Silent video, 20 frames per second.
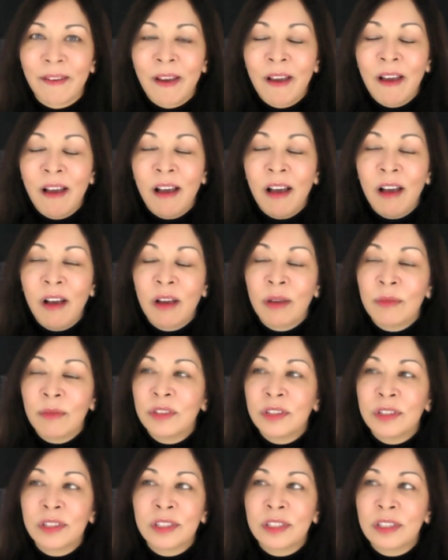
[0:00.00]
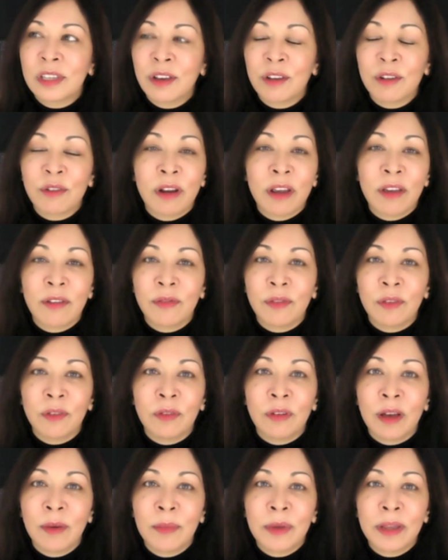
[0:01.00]
I'm just so
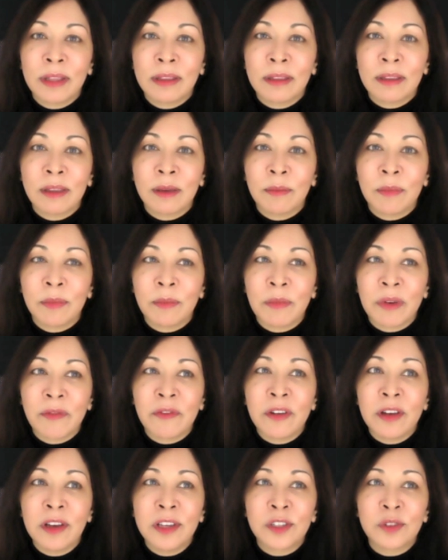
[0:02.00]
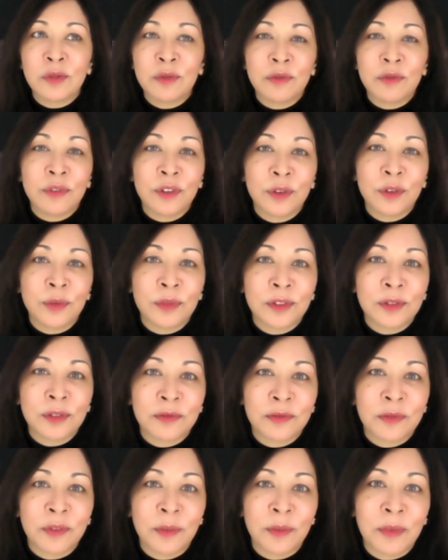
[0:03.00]
grateful. I mean, my first review was
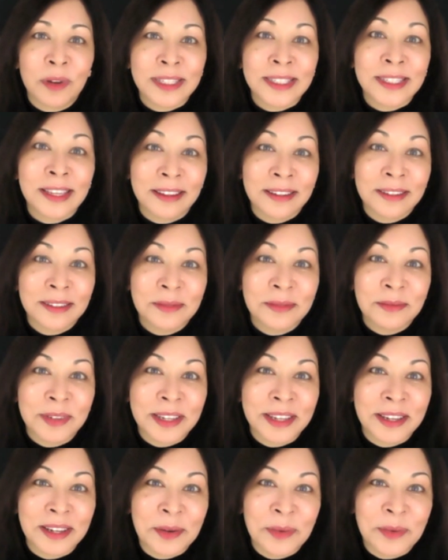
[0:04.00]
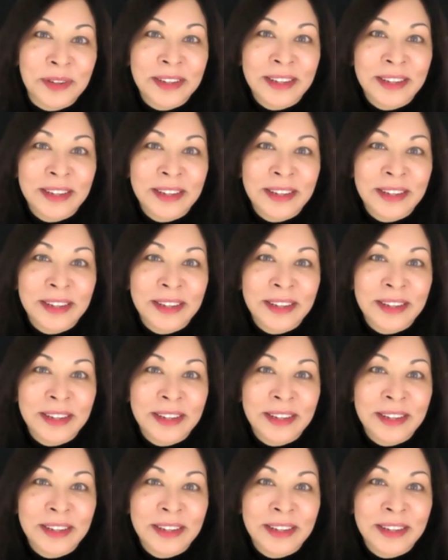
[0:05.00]
from my son, my younger one,